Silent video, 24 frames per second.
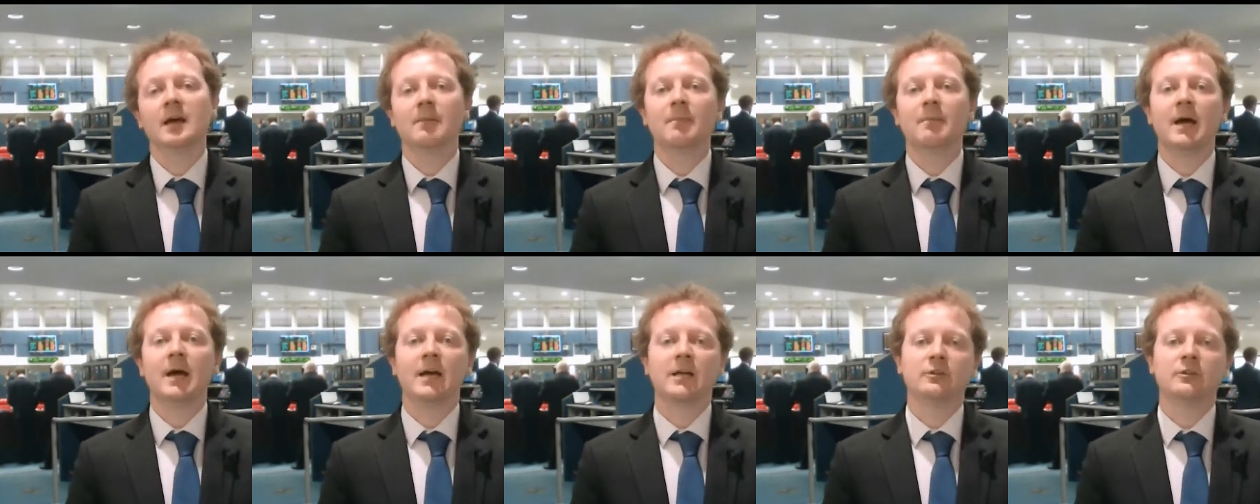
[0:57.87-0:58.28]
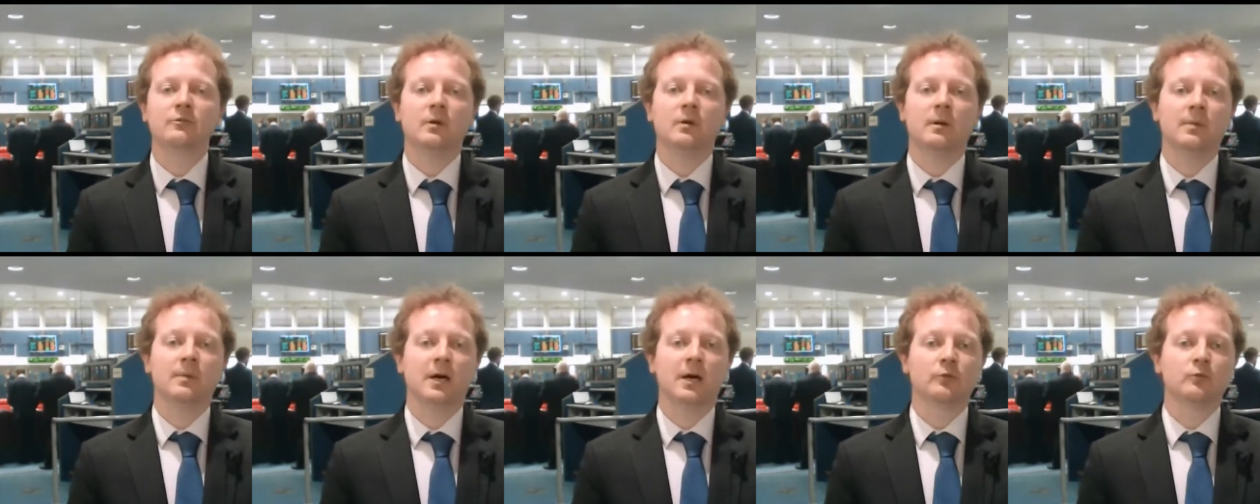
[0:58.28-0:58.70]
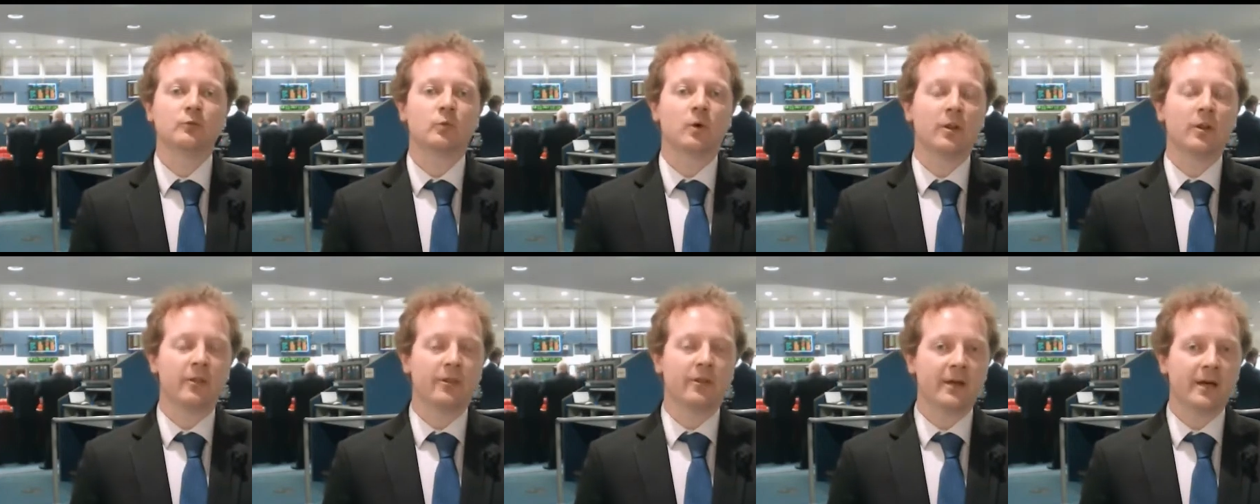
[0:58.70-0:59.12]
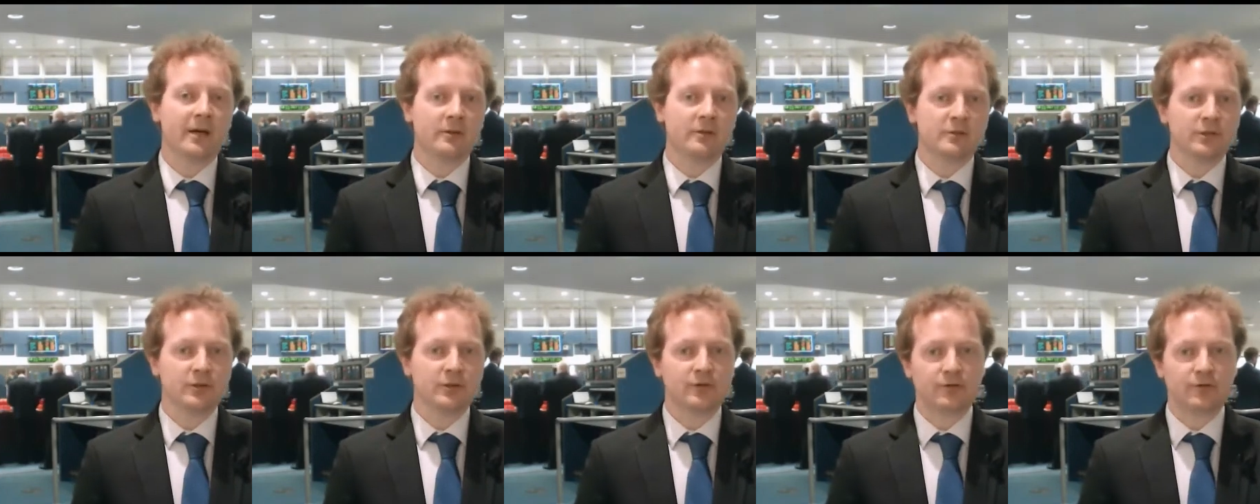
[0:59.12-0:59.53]
back to about
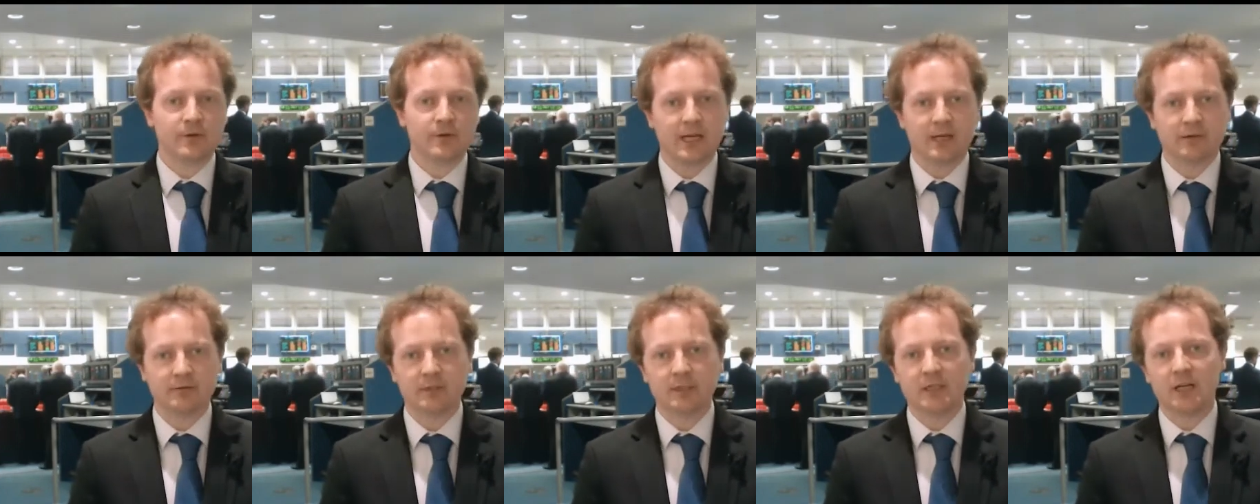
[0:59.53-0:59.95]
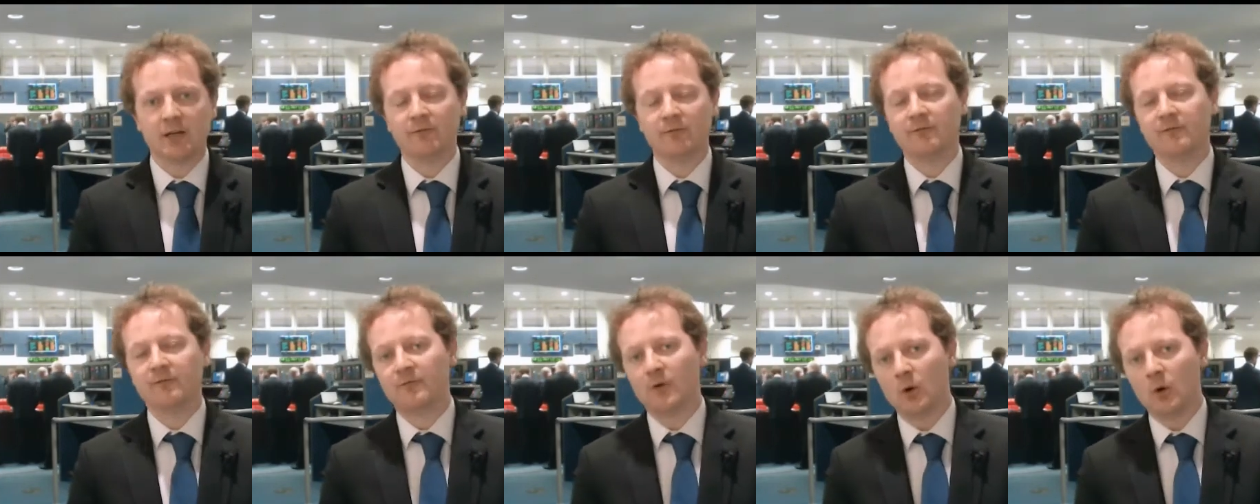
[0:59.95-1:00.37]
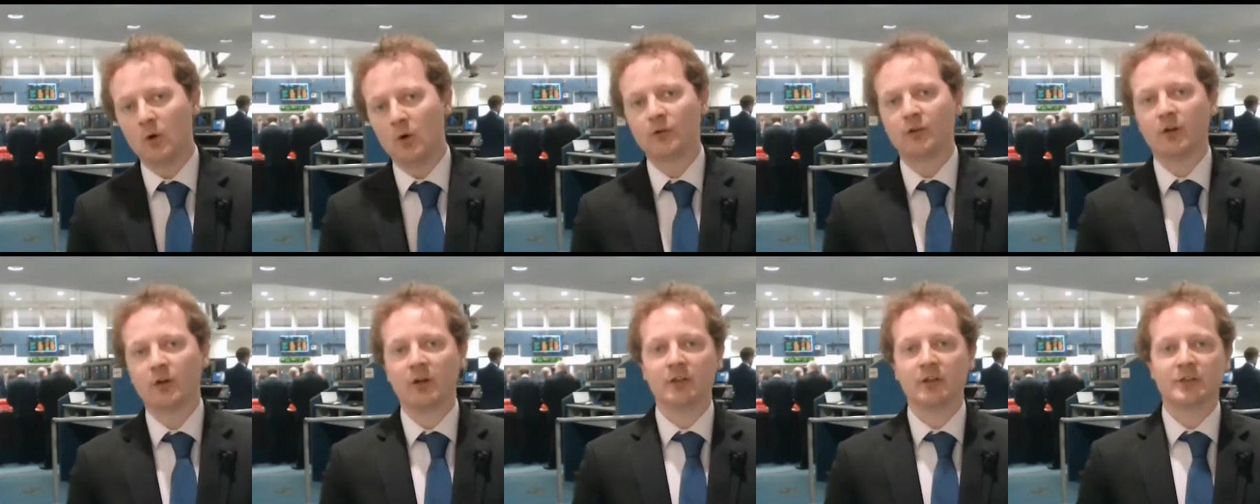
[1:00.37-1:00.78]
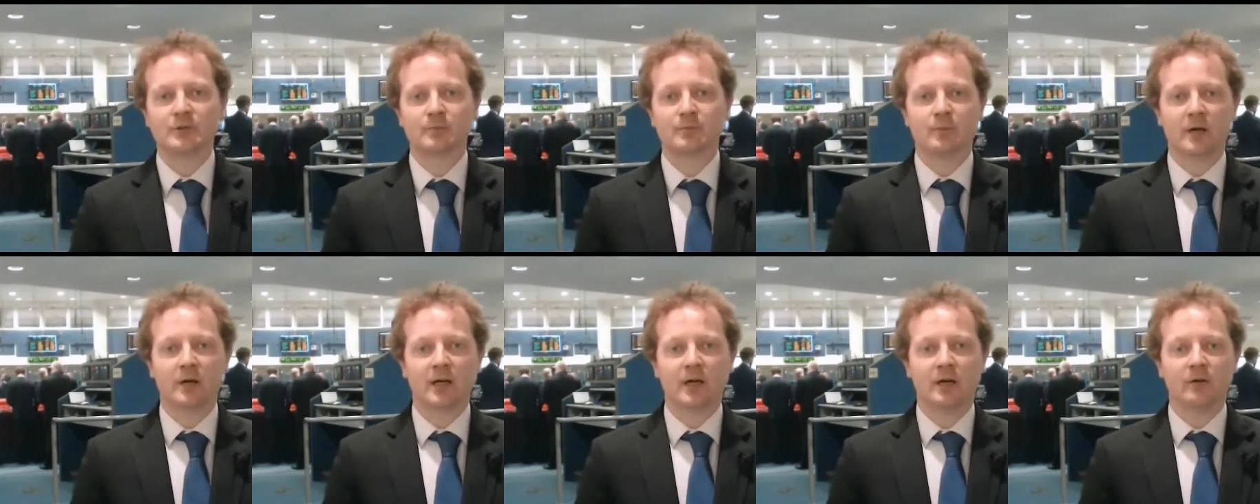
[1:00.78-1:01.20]

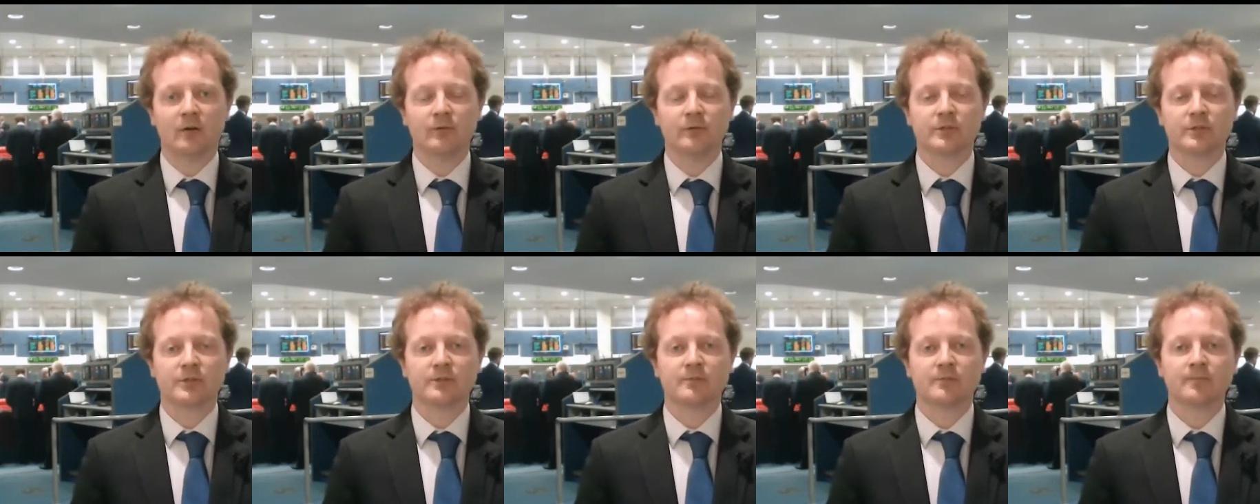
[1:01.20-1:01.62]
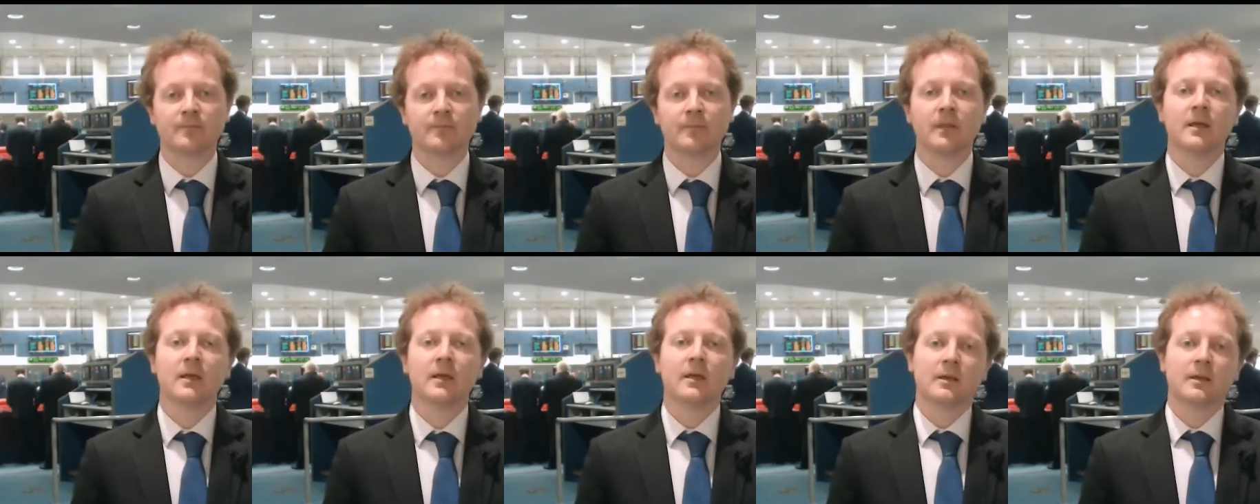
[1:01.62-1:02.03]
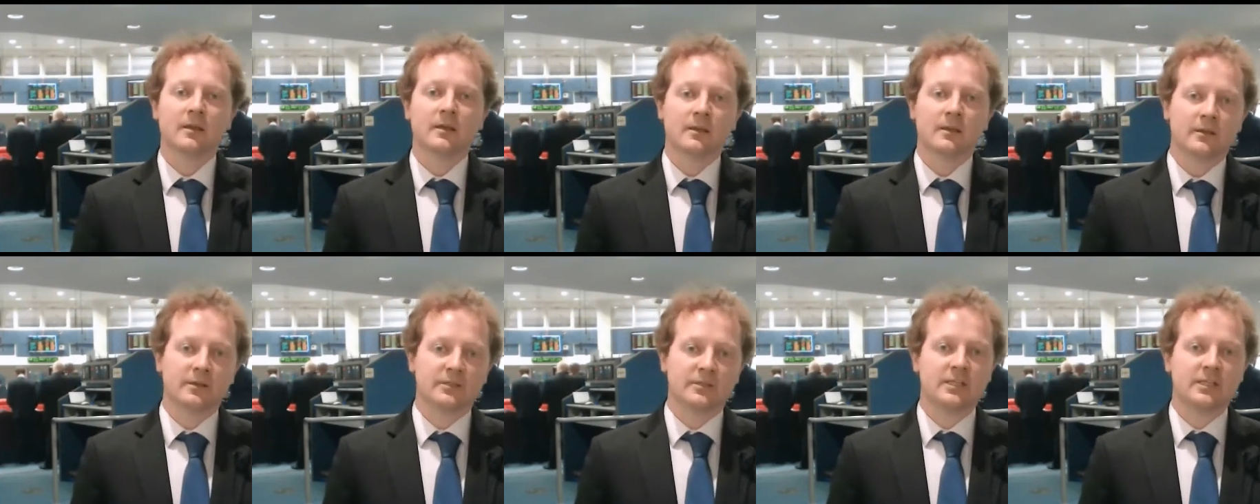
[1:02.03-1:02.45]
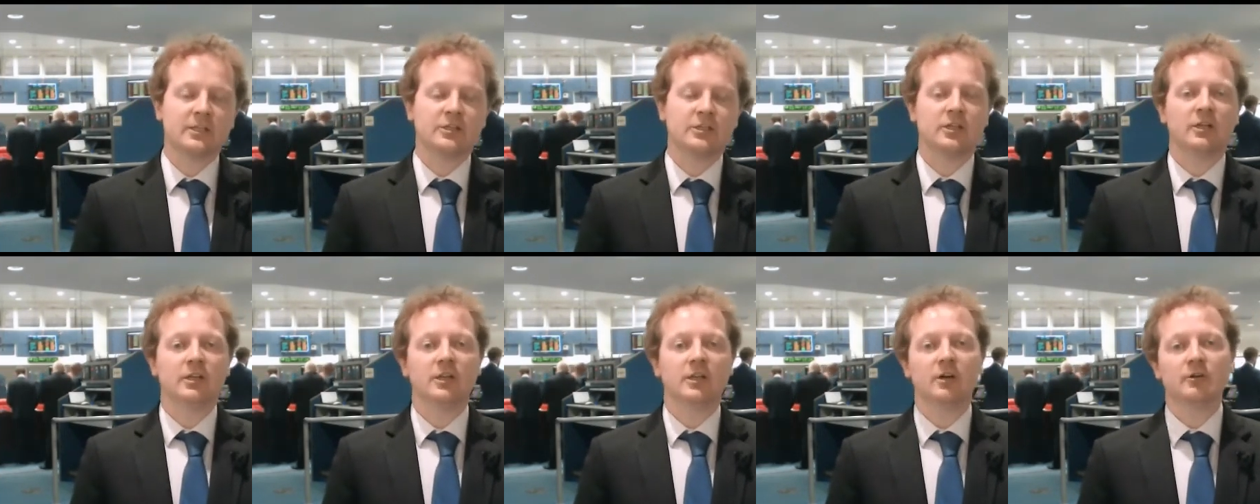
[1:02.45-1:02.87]
$1,304 per ounce. The
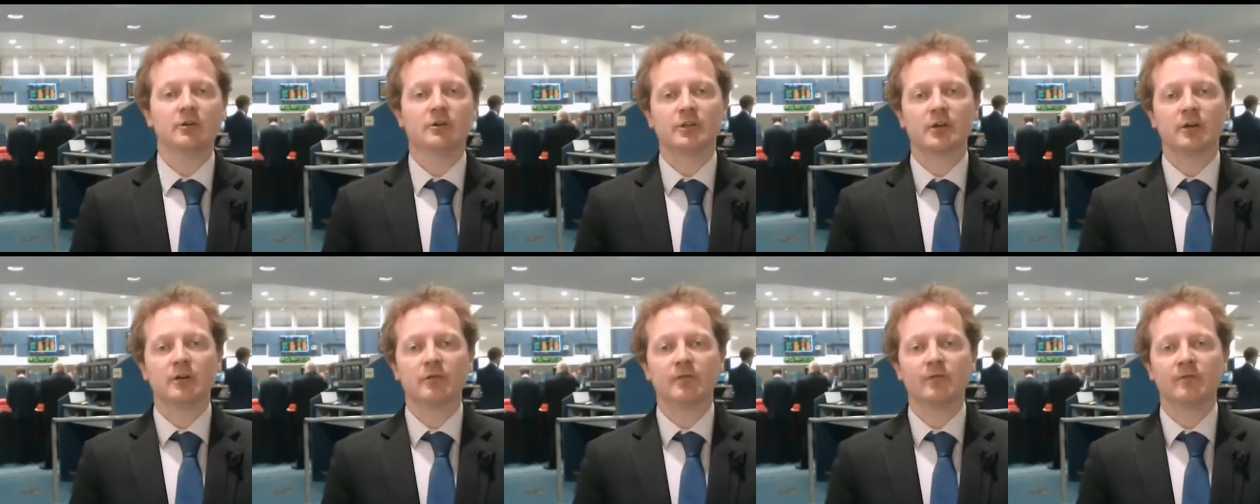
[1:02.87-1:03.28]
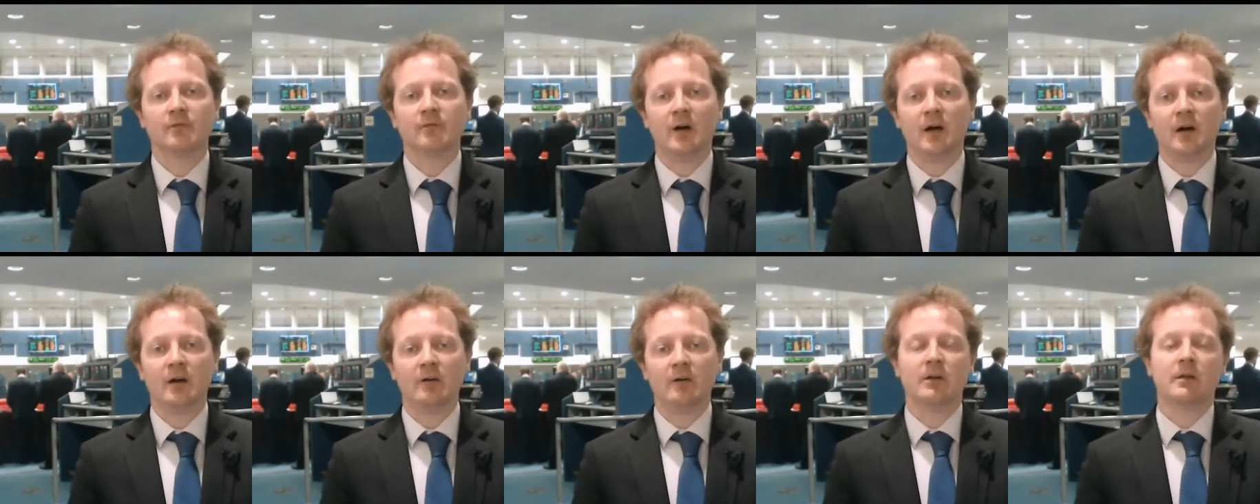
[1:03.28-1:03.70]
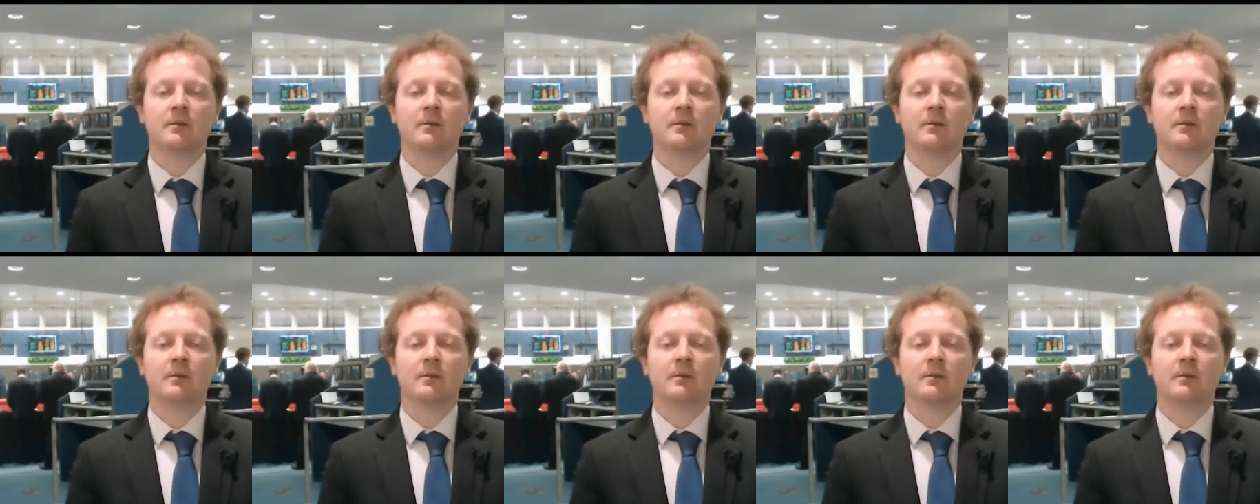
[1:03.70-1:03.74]
session low so far at